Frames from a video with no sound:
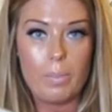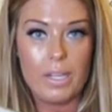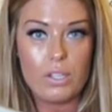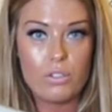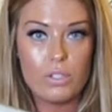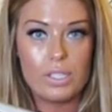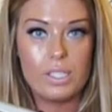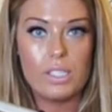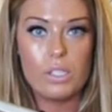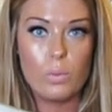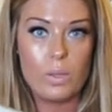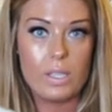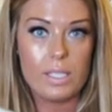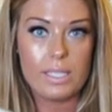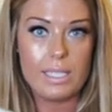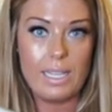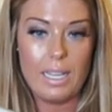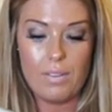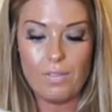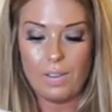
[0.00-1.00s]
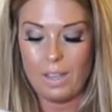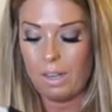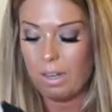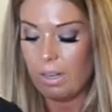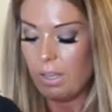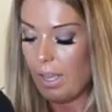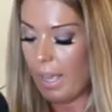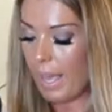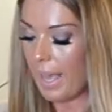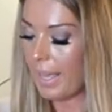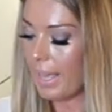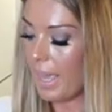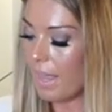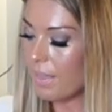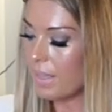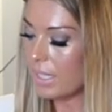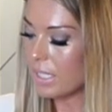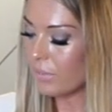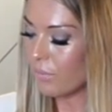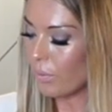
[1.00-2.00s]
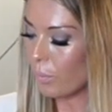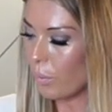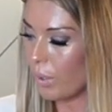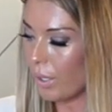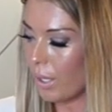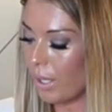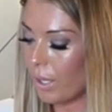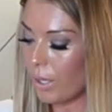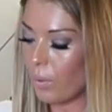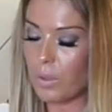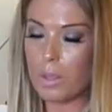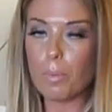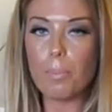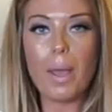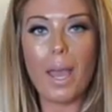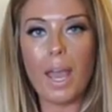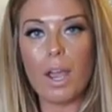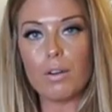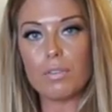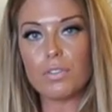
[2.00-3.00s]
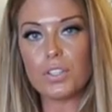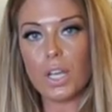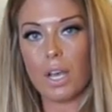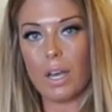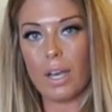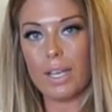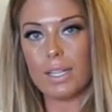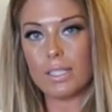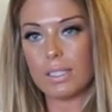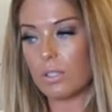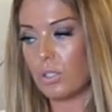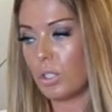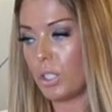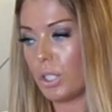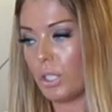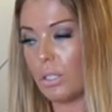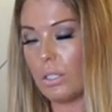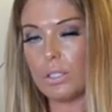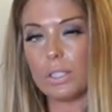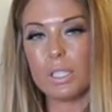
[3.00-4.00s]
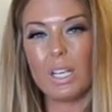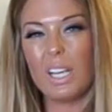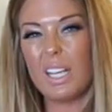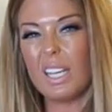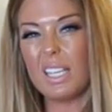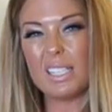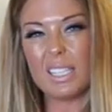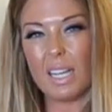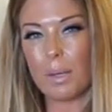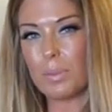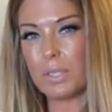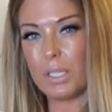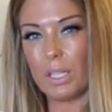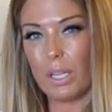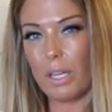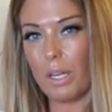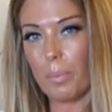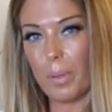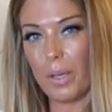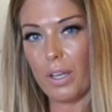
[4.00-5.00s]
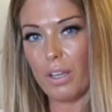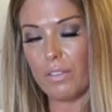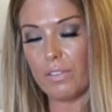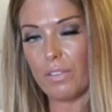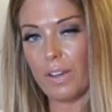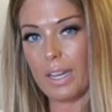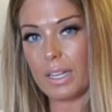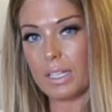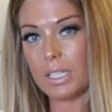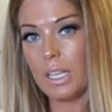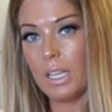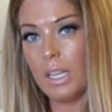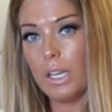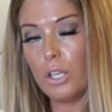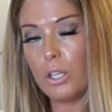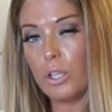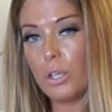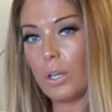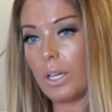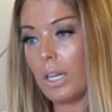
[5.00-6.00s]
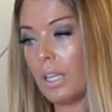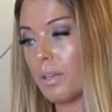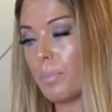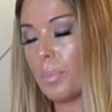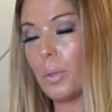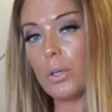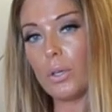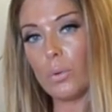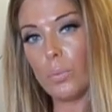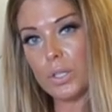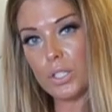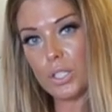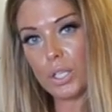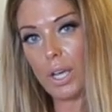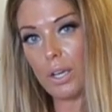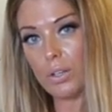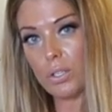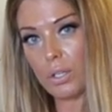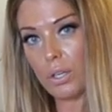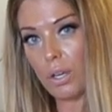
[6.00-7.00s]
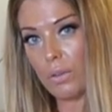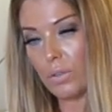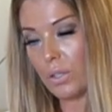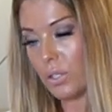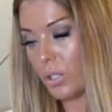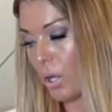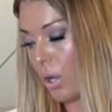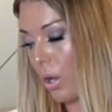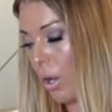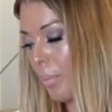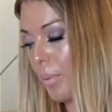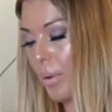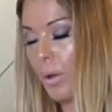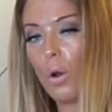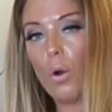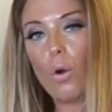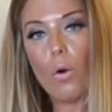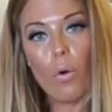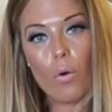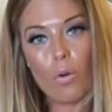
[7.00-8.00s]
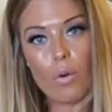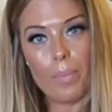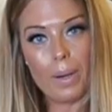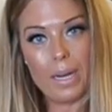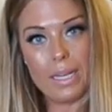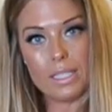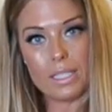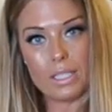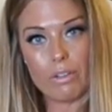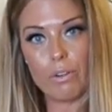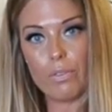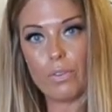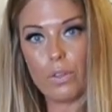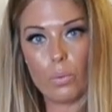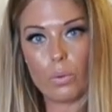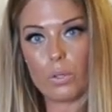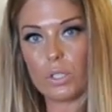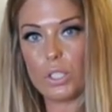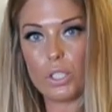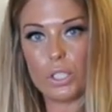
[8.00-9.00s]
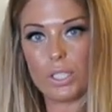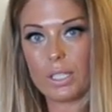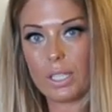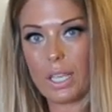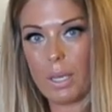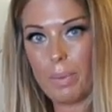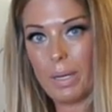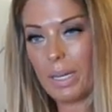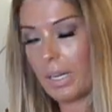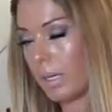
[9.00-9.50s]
back dresses with the sleeve in. Again, this for work with a pair of tights and shoes is absolutely perfect. You can either put your winter coat on over the top or a blazer if you want to just keep it a